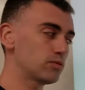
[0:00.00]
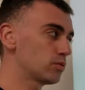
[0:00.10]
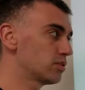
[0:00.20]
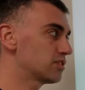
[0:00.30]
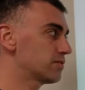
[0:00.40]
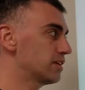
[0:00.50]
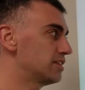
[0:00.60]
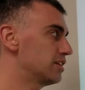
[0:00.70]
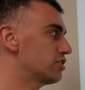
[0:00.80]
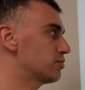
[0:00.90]
rules for
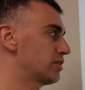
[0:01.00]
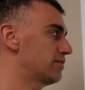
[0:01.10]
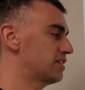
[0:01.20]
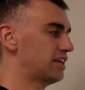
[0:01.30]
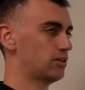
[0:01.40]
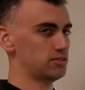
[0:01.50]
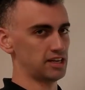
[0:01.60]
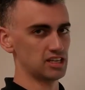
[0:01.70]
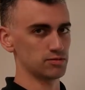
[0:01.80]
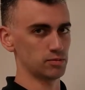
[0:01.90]
addition where you have to count
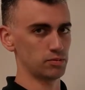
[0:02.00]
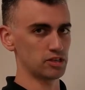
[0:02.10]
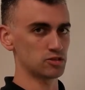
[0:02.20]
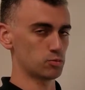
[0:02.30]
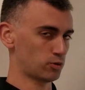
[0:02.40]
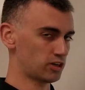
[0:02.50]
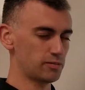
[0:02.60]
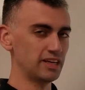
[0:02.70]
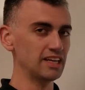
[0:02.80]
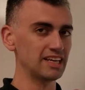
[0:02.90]
decimal places, but we're going to
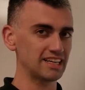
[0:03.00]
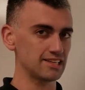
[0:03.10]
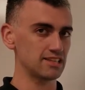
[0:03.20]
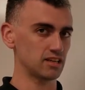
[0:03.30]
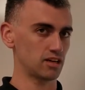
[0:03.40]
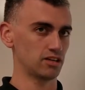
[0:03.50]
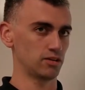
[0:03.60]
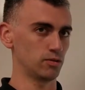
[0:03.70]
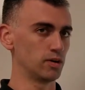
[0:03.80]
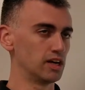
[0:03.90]
make it easy on
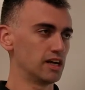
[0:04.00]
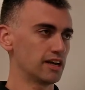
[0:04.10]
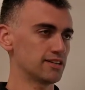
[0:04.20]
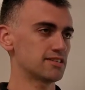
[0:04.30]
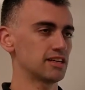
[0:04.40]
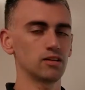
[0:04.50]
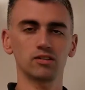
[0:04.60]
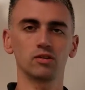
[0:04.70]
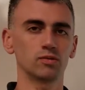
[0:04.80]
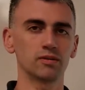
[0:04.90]
you and say, look,
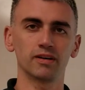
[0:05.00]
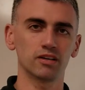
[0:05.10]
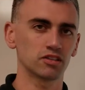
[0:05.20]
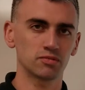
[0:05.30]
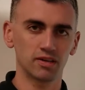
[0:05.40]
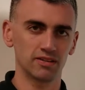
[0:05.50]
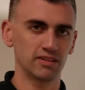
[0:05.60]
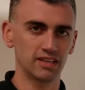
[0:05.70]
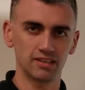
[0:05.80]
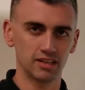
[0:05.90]
don't worry about it. Just round
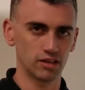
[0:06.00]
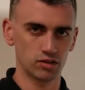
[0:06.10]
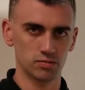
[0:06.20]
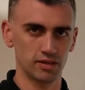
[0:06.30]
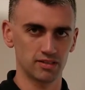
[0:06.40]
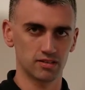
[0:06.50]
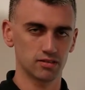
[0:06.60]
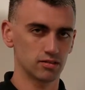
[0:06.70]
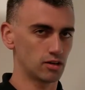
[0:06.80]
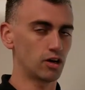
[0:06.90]
everything to the hundreds place.
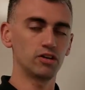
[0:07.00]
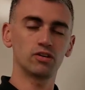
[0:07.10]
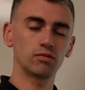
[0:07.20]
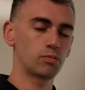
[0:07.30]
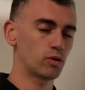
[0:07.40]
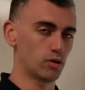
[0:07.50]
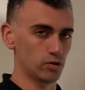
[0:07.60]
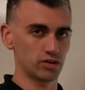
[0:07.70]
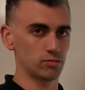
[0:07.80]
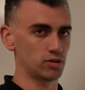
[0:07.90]
You can report all
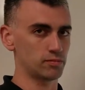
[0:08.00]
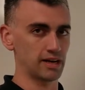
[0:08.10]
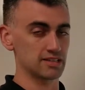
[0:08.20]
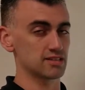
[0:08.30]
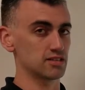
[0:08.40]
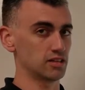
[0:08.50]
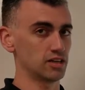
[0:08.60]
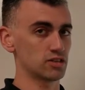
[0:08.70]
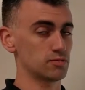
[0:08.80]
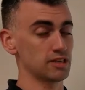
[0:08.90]
your molar masses to the
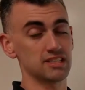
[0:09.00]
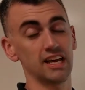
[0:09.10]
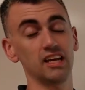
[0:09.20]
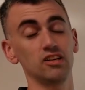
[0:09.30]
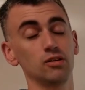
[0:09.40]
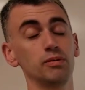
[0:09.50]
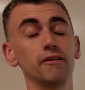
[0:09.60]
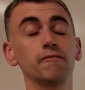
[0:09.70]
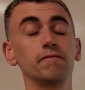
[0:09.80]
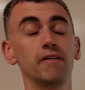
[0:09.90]
hundreds place and you'll
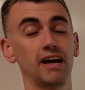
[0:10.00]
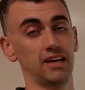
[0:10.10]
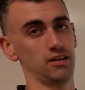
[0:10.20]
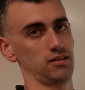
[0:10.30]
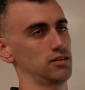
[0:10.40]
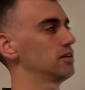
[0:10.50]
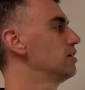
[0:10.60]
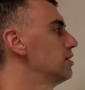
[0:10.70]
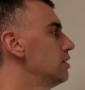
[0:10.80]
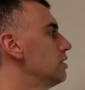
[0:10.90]
be fine.
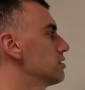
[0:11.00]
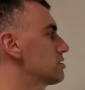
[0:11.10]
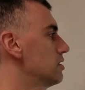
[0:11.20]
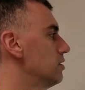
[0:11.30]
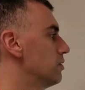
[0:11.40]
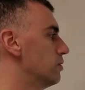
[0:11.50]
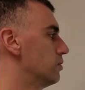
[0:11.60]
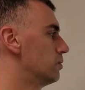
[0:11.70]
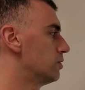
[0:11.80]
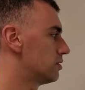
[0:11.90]

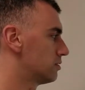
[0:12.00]
So,